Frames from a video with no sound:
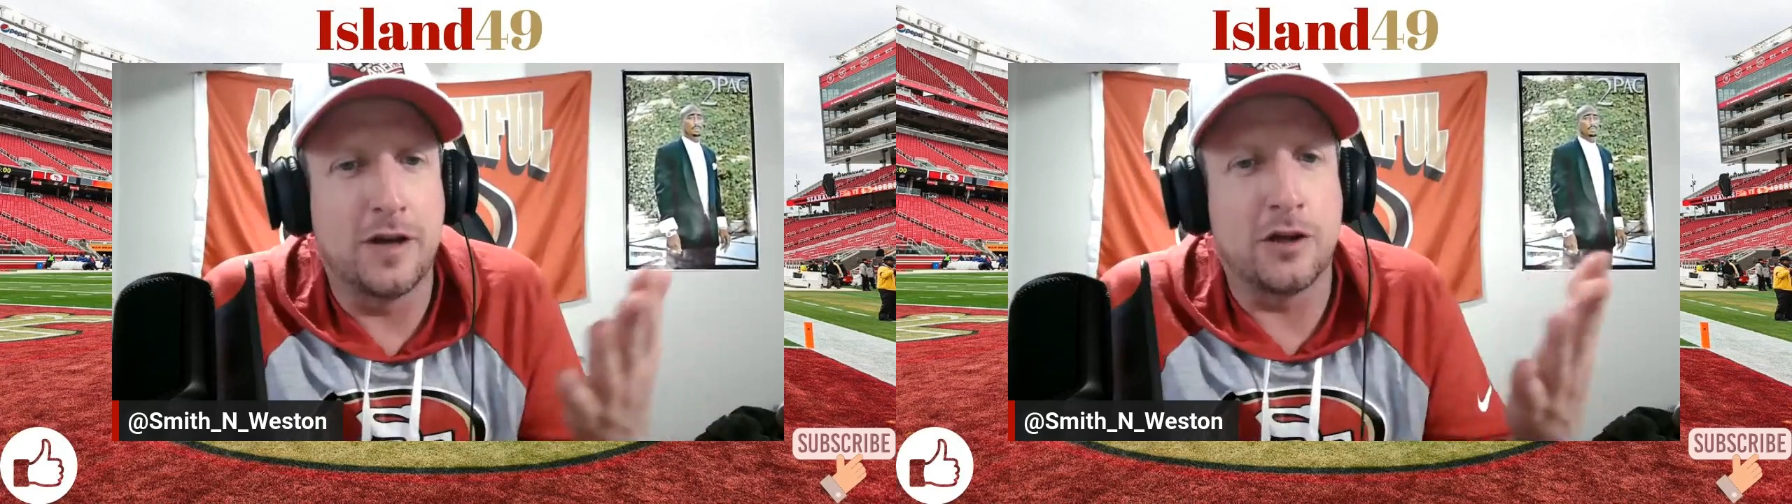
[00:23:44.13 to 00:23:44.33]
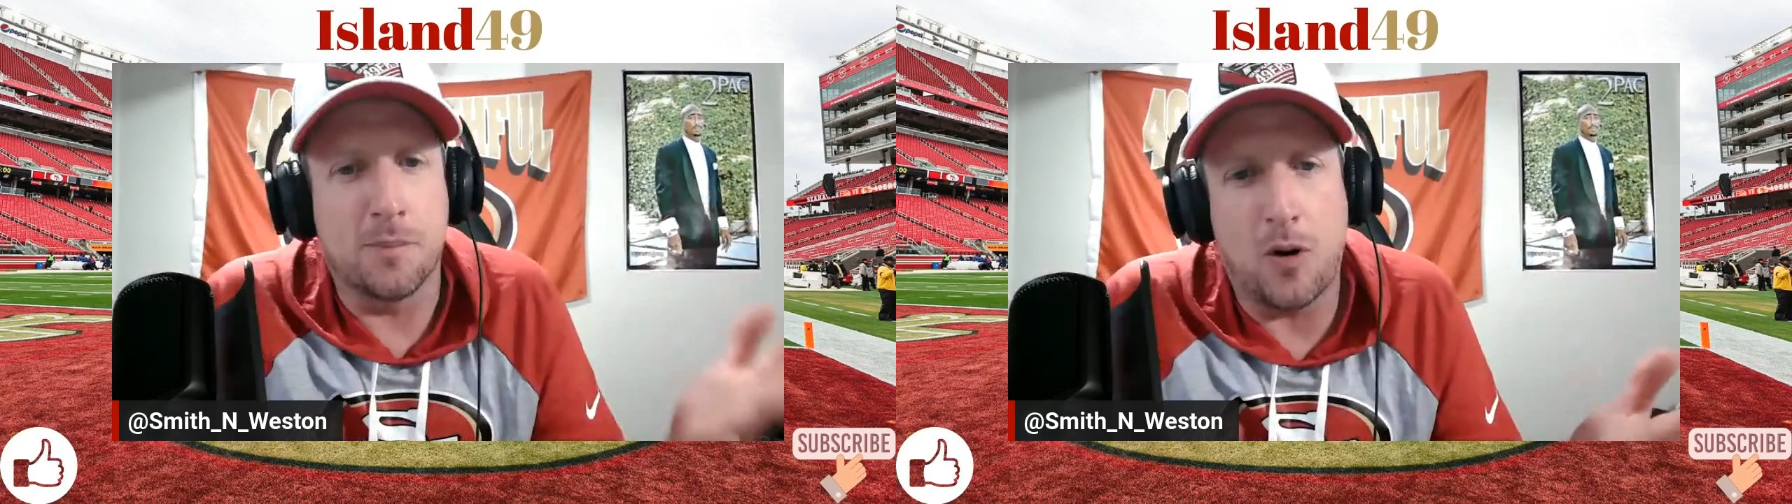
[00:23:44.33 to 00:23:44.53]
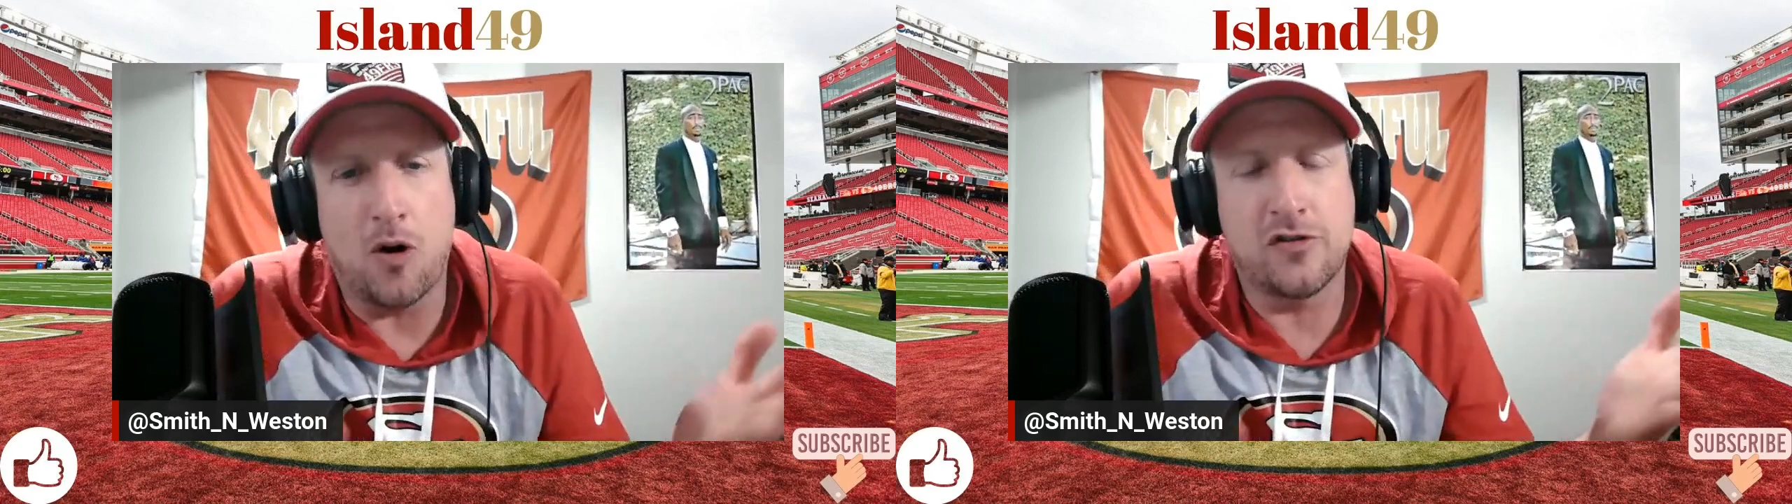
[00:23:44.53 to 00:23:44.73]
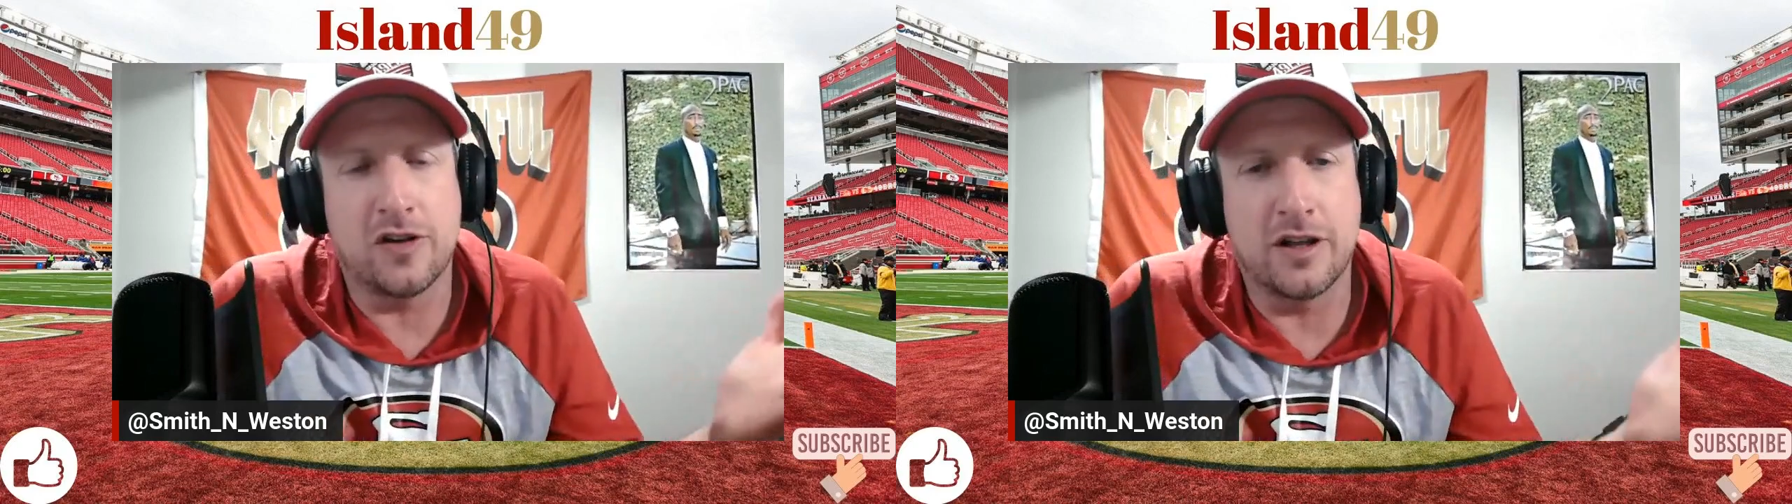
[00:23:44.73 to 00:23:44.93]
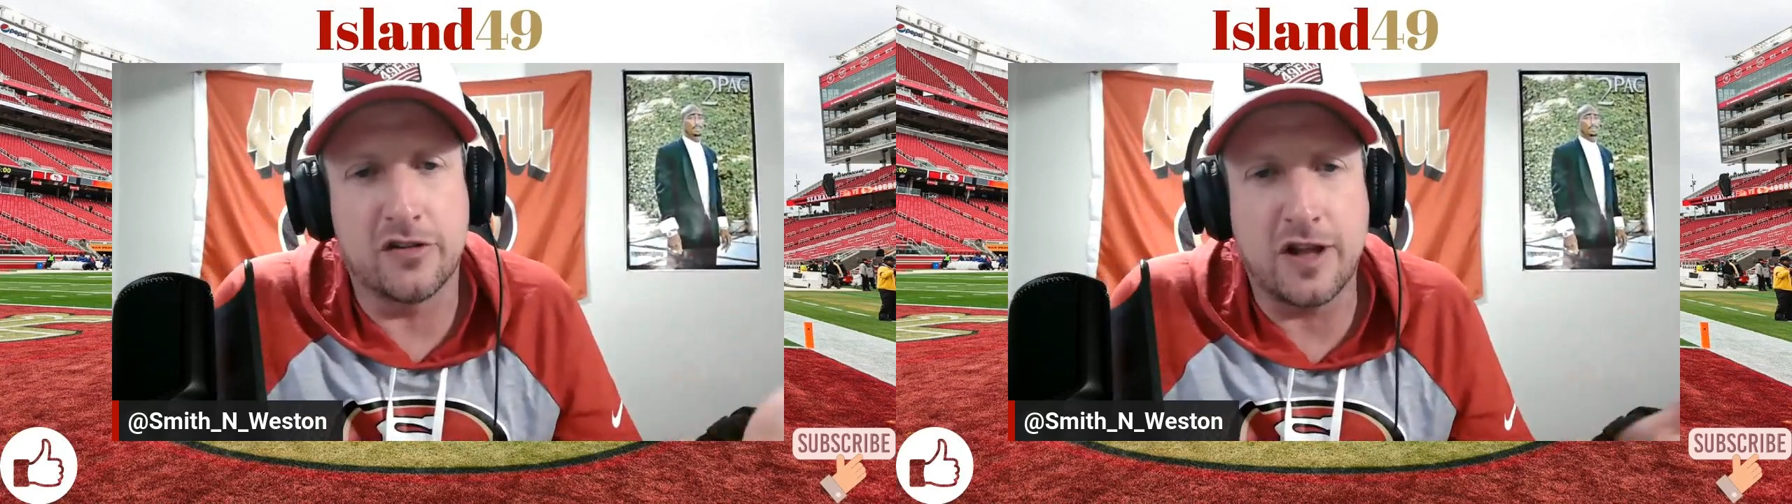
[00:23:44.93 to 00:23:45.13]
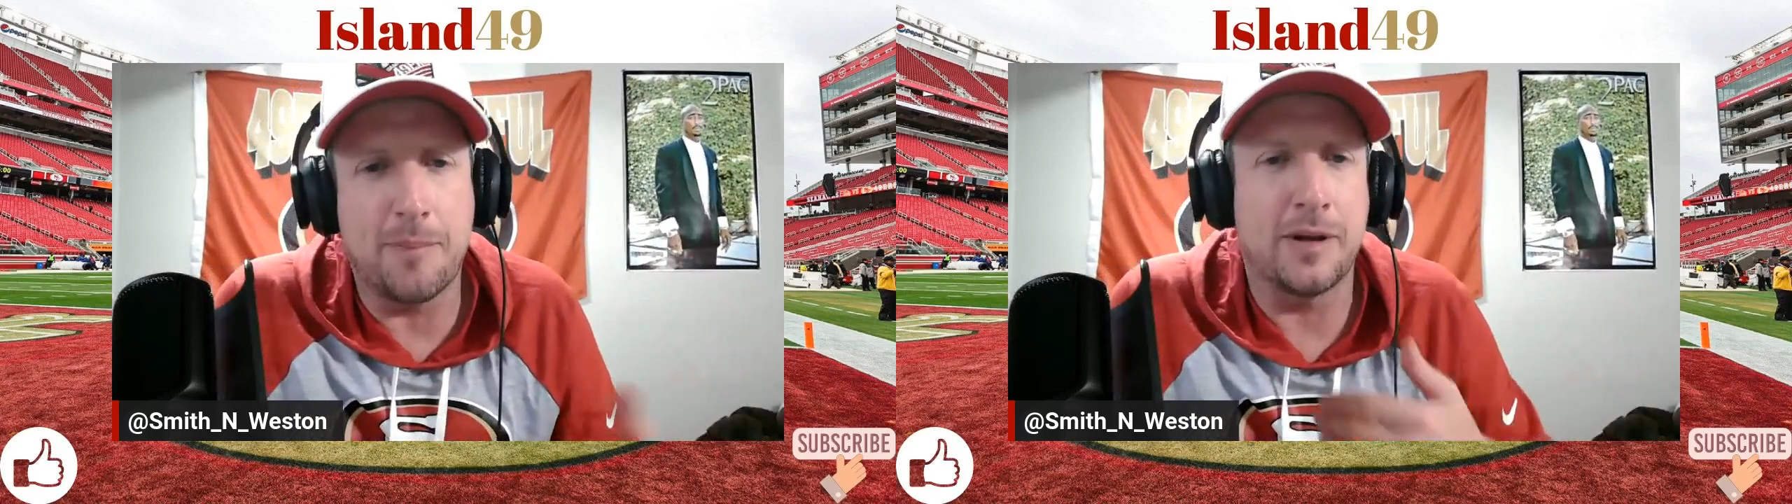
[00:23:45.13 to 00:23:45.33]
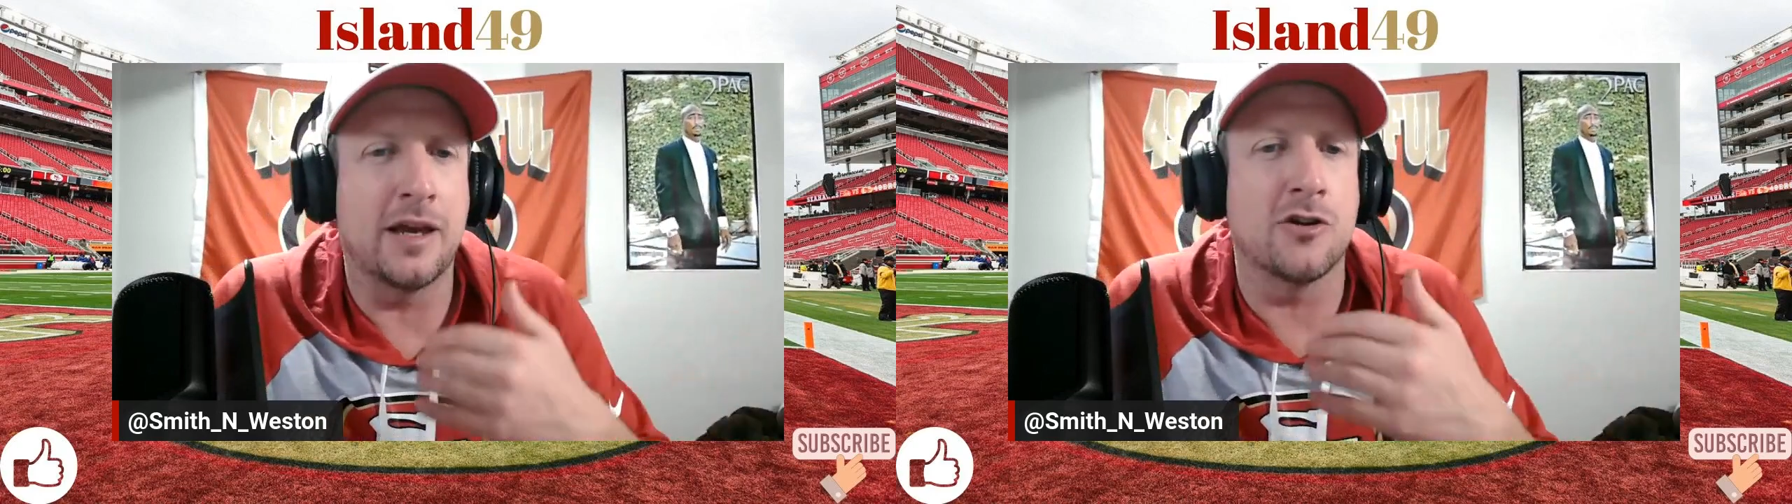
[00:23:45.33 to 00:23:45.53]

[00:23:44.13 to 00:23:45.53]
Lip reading: You're pausing and stopping it,